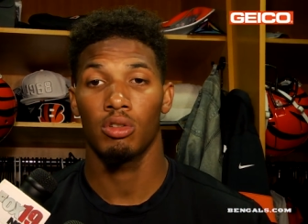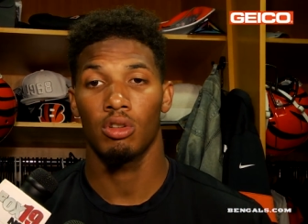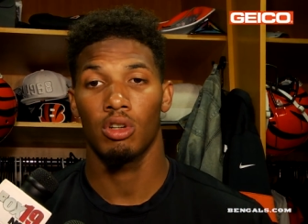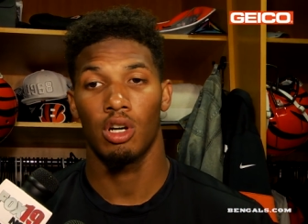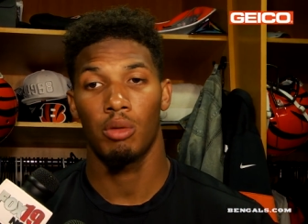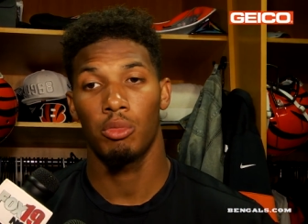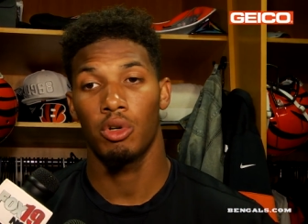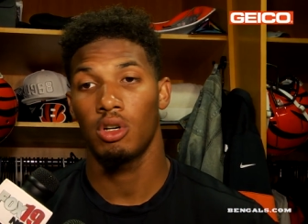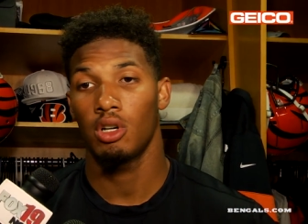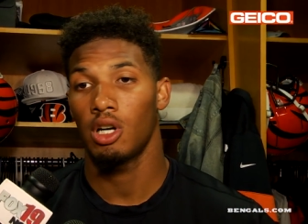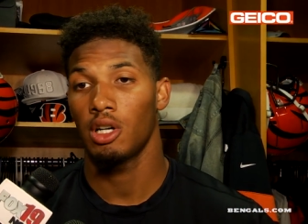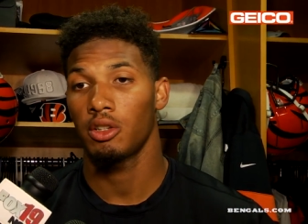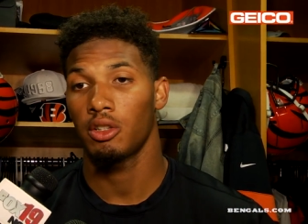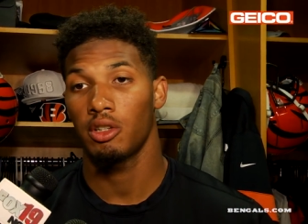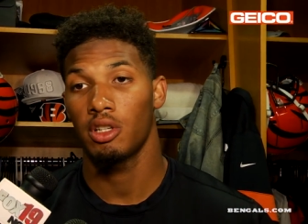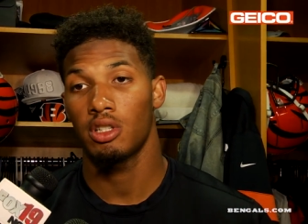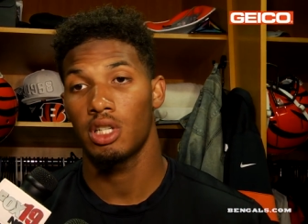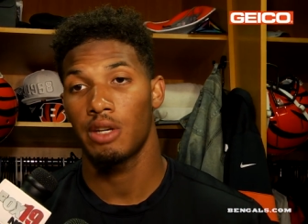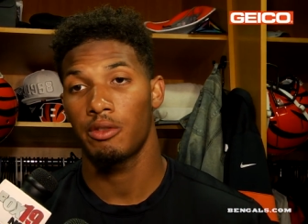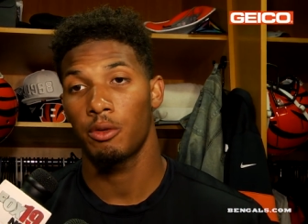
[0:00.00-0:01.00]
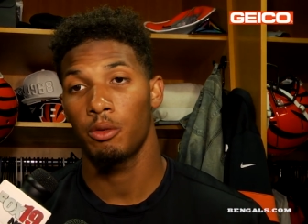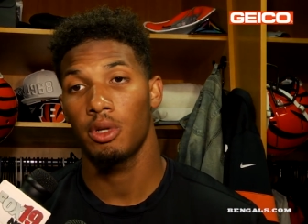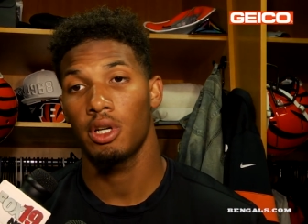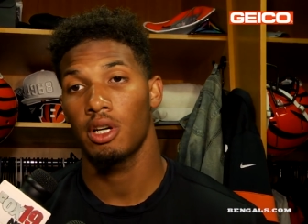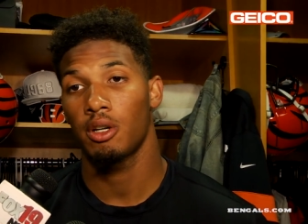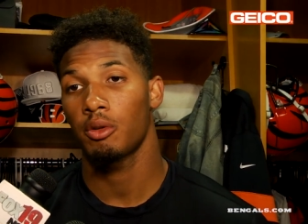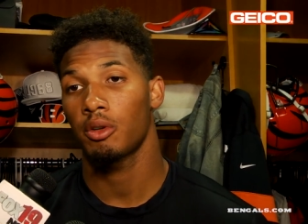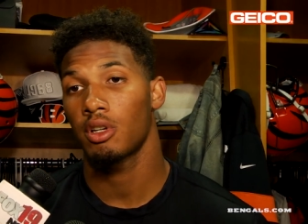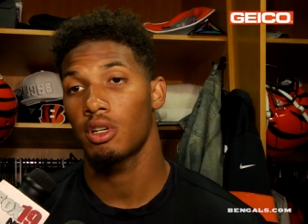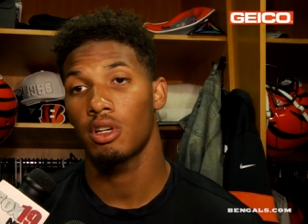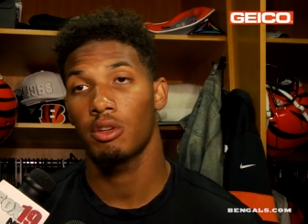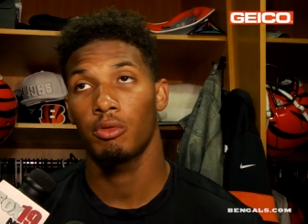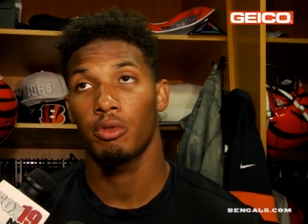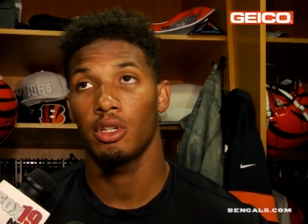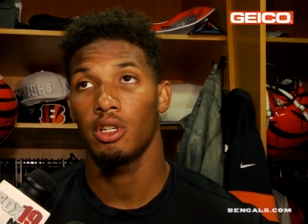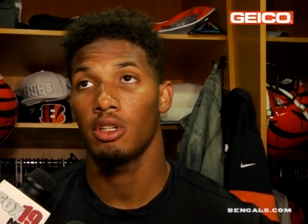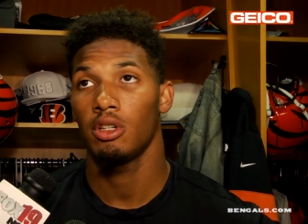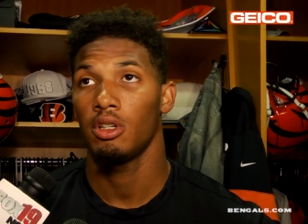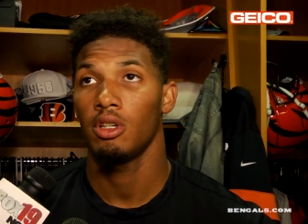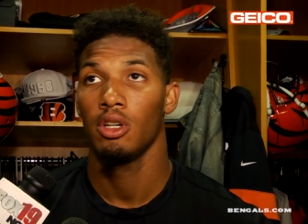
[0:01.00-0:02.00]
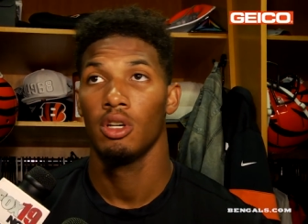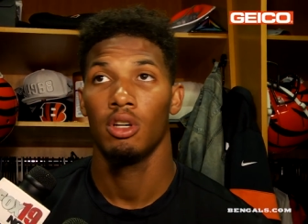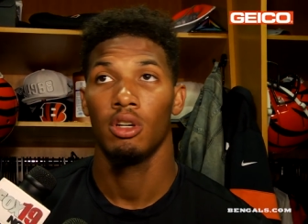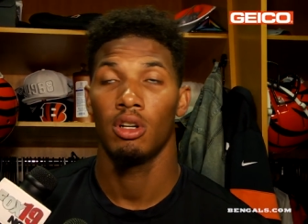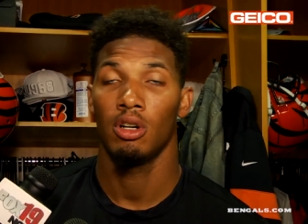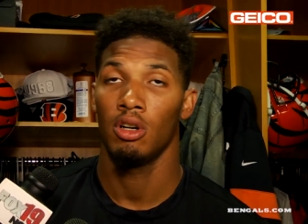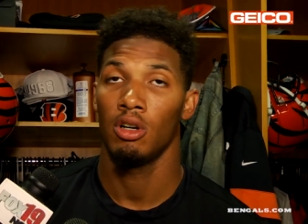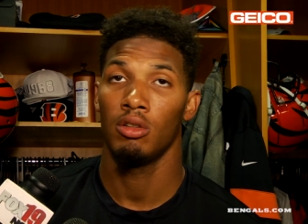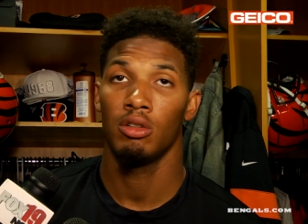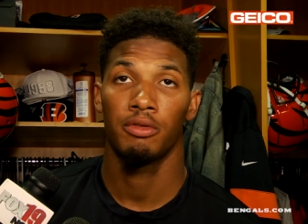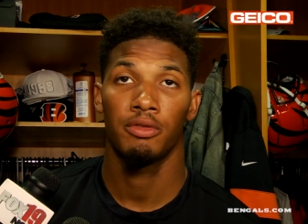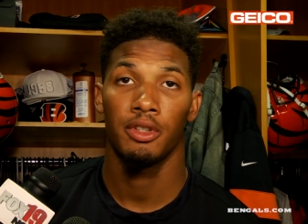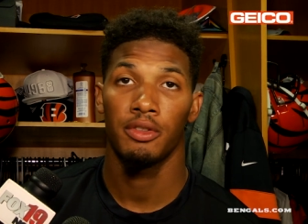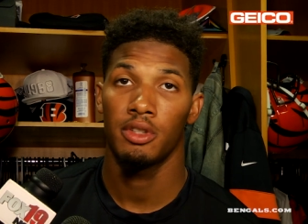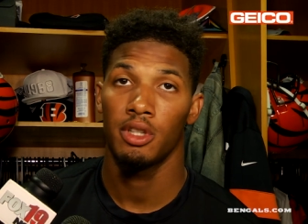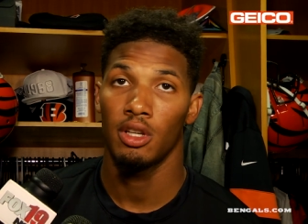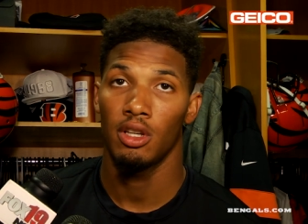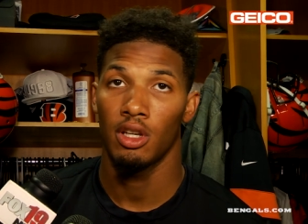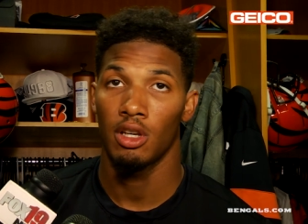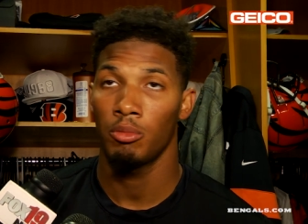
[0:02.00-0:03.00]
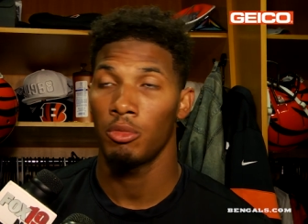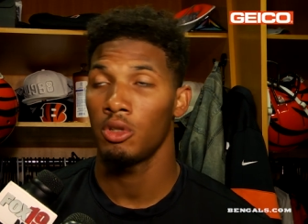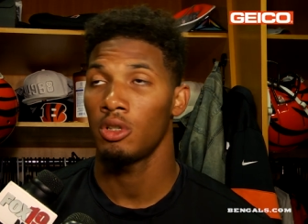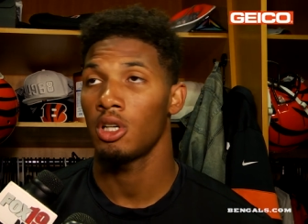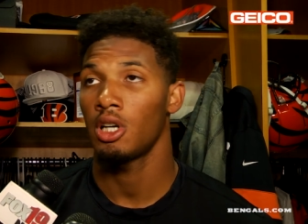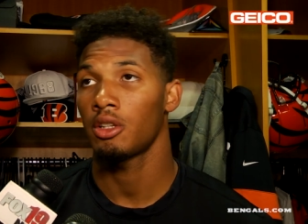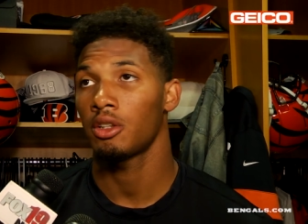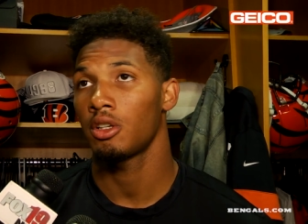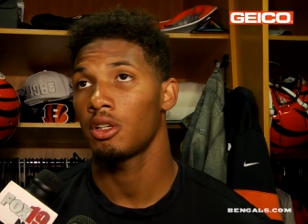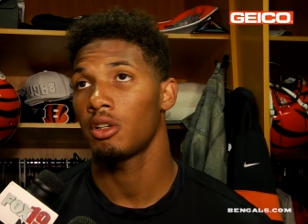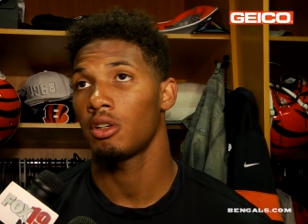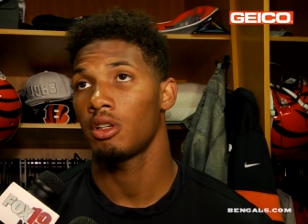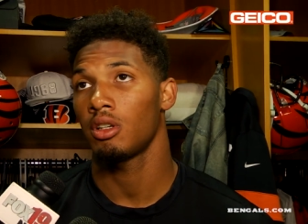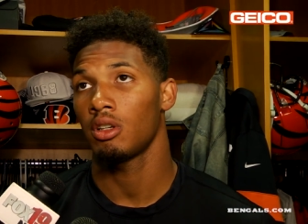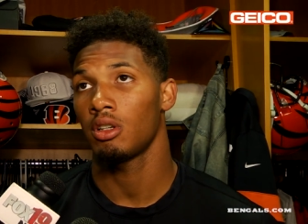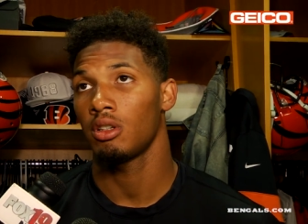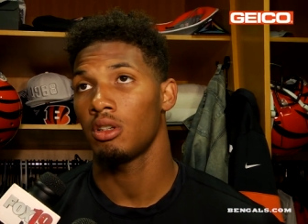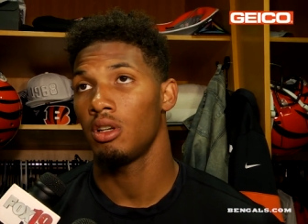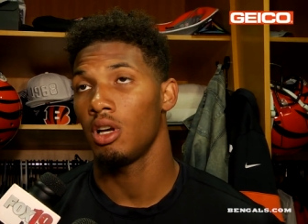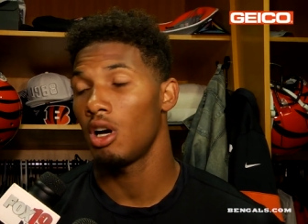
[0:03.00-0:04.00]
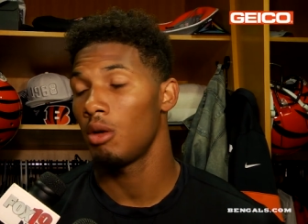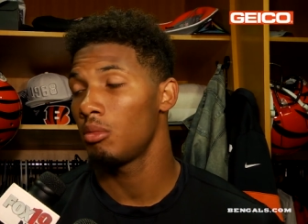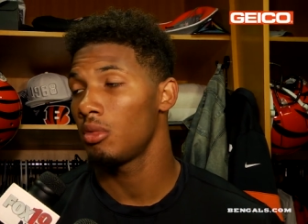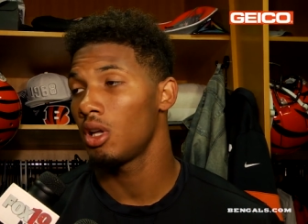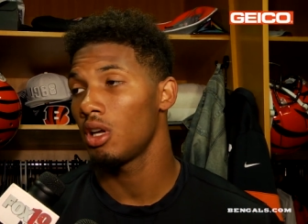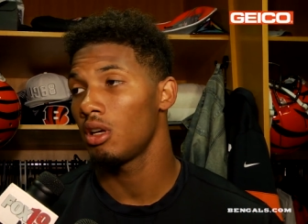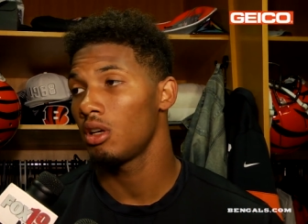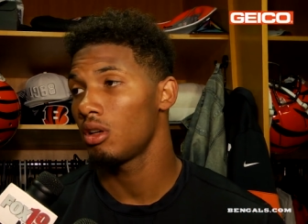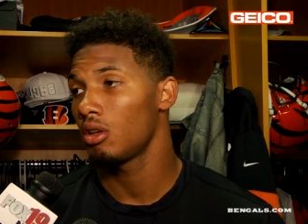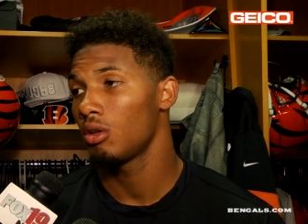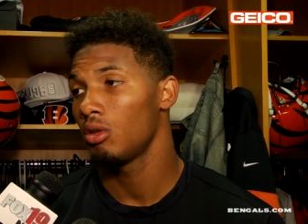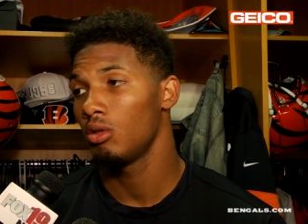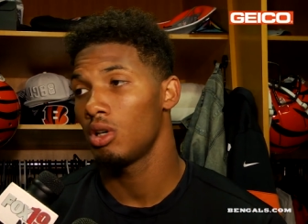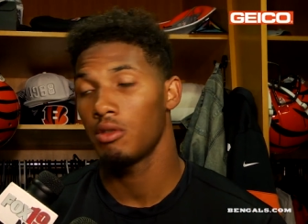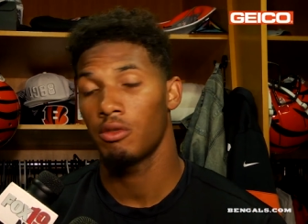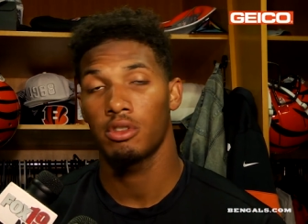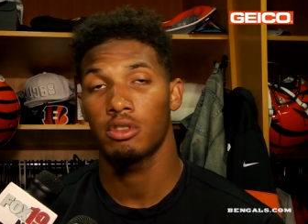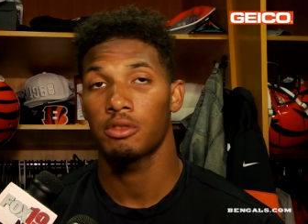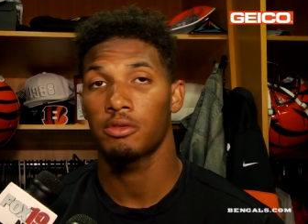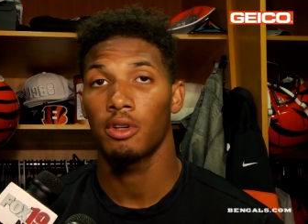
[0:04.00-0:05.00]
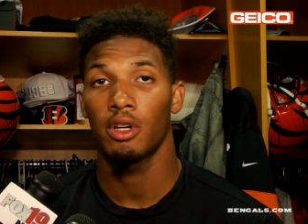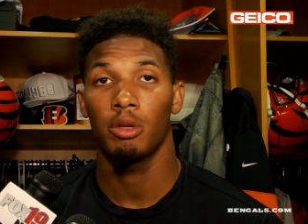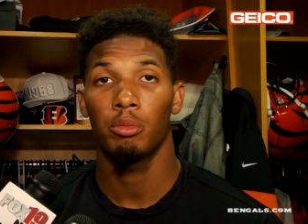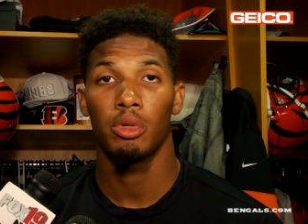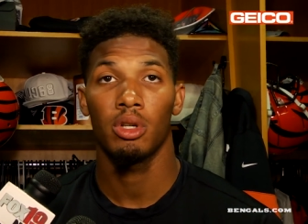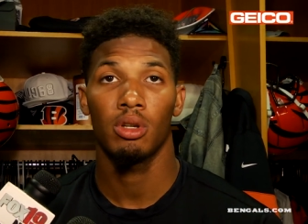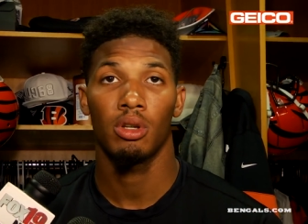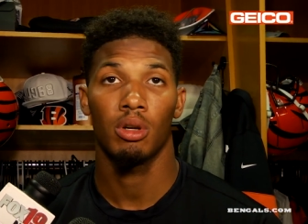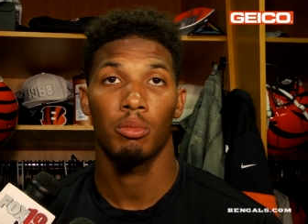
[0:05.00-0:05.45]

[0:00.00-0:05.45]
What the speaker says: You know, I'm gonna go out there each and every week. I don't care if we 0-15. I'm gonna go out there and dominate whoever's in front of me.